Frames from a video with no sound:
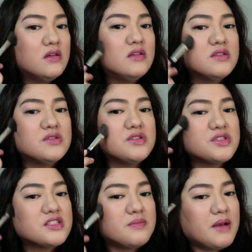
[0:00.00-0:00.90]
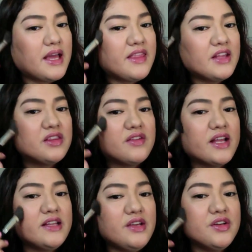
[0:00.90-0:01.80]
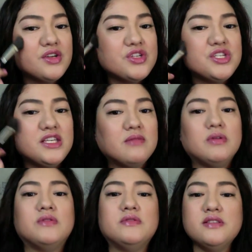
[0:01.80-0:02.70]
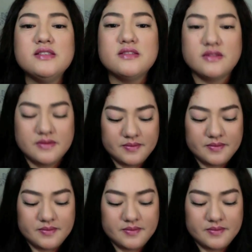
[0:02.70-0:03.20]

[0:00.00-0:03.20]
So you just apply that directly on your cheekbones.